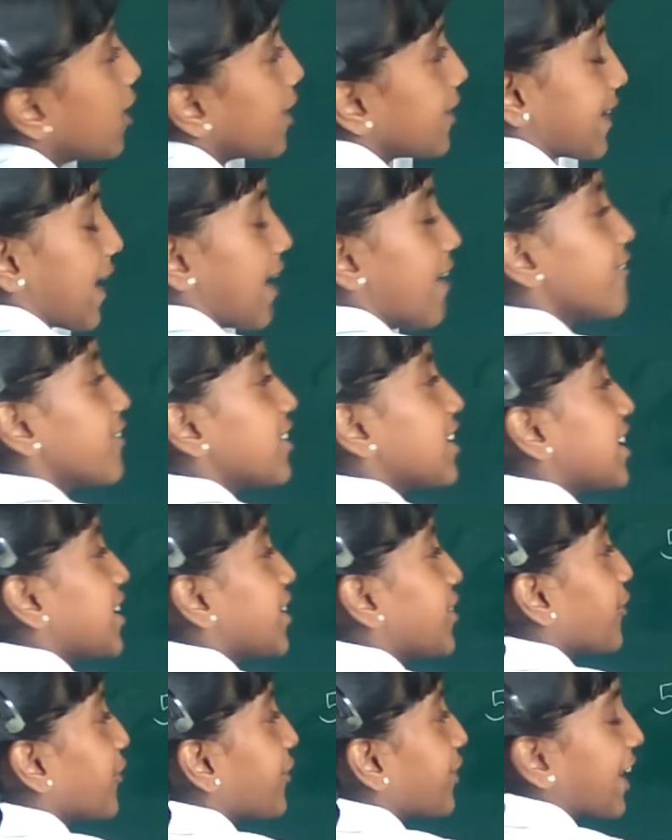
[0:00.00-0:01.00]
Now we
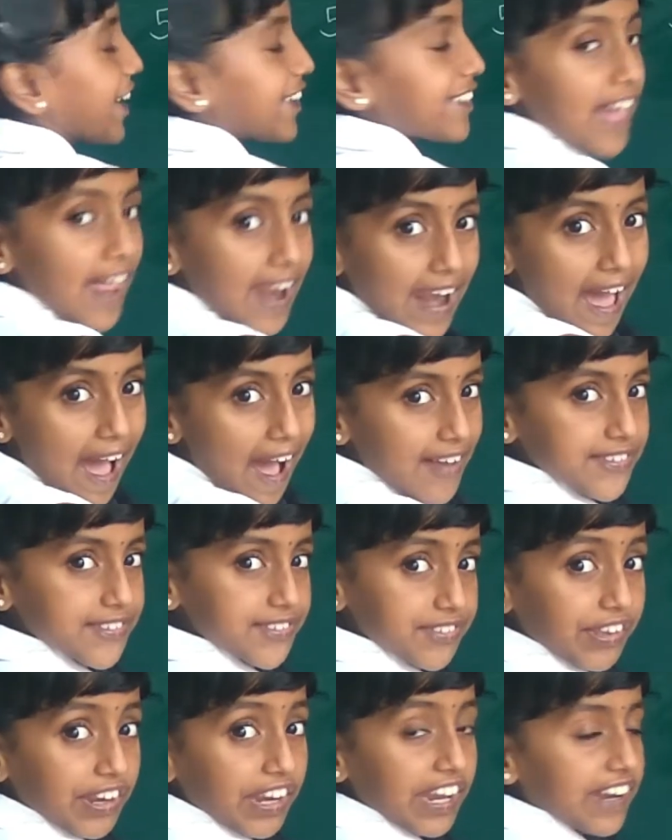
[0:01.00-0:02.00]
need to take the last
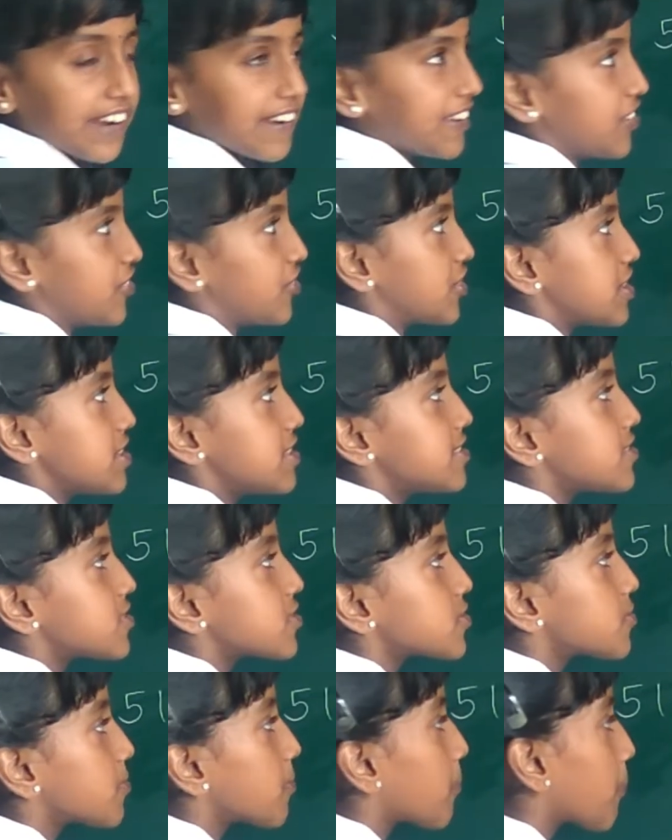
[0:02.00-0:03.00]
3
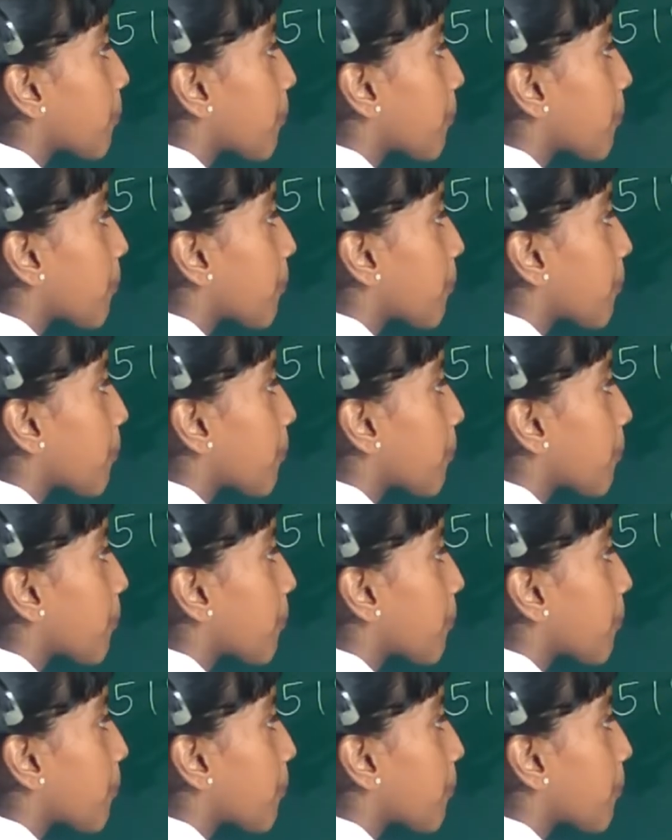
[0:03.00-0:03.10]
digits